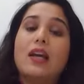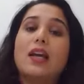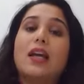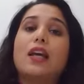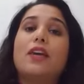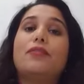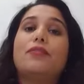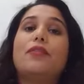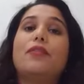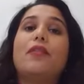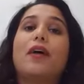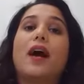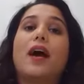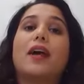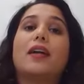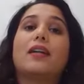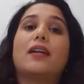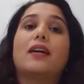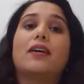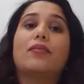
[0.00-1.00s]
If you've
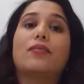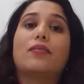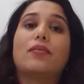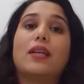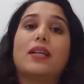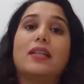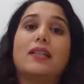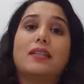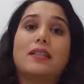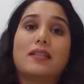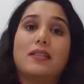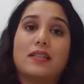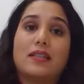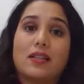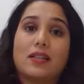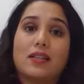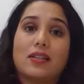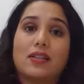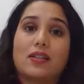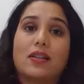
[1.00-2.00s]
had a
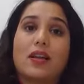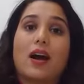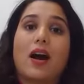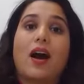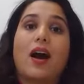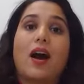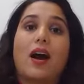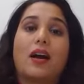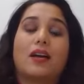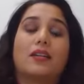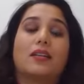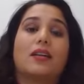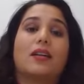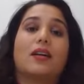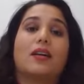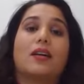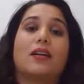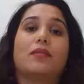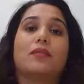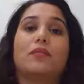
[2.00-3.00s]
recent heart
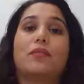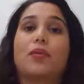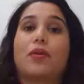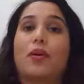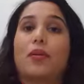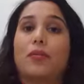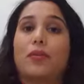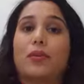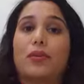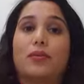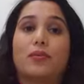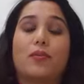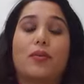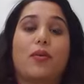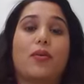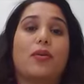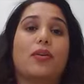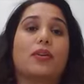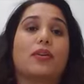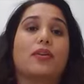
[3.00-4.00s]
problem,
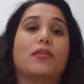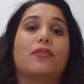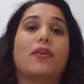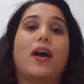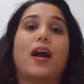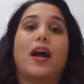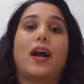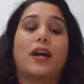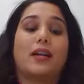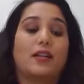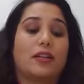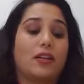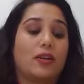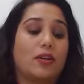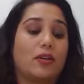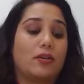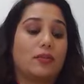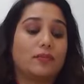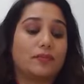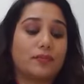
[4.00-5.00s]
or you've had,
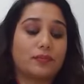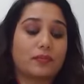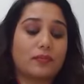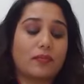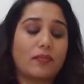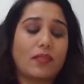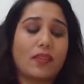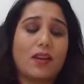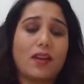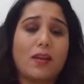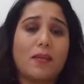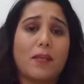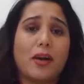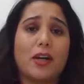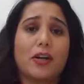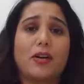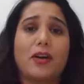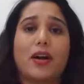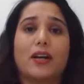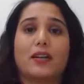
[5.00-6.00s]

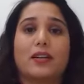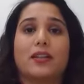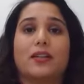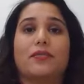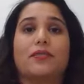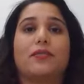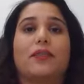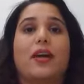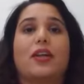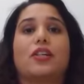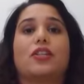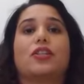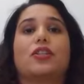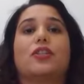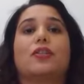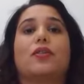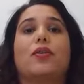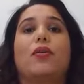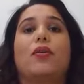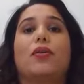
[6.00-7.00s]
myocardial
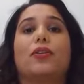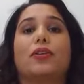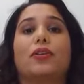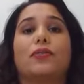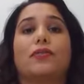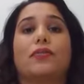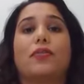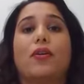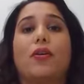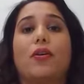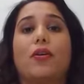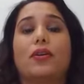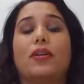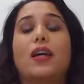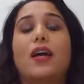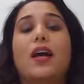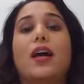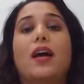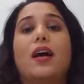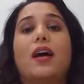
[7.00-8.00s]
infarction, or you've got
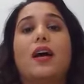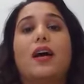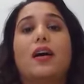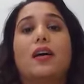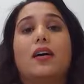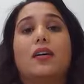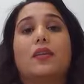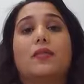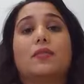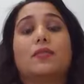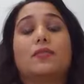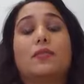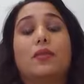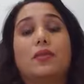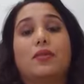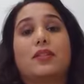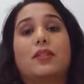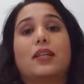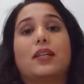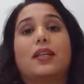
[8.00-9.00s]

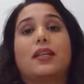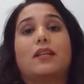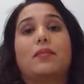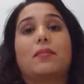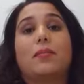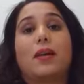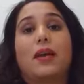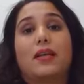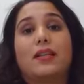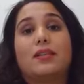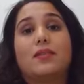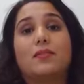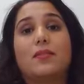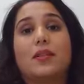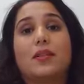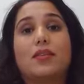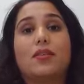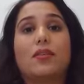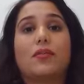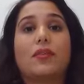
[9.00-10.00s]
prosthetic
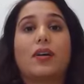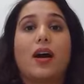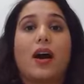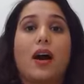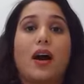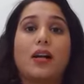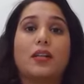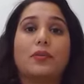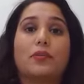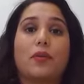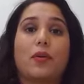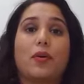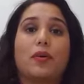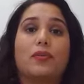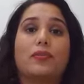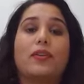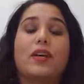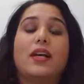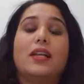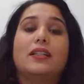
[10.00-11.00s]
replacement of the heart
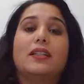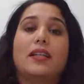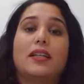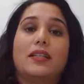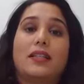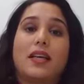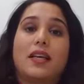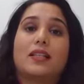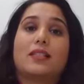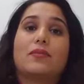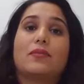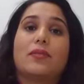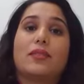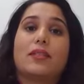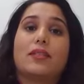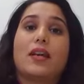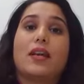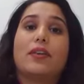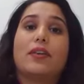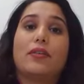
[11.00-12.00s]
valve, then yes, we
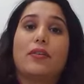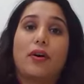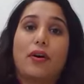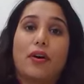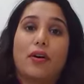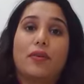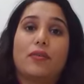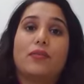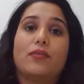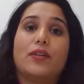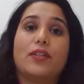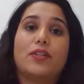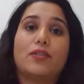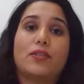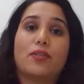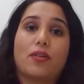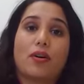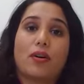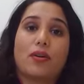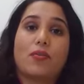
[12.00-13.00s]
say no, we
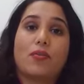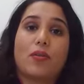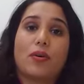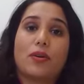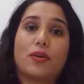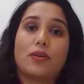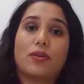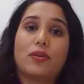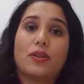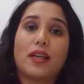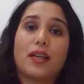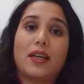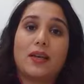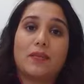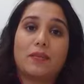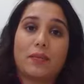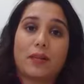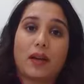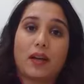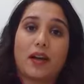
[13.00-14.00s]
do not want to do the
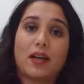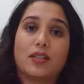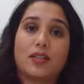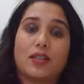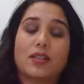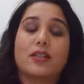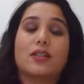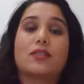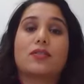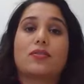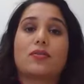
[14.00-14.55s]
implant,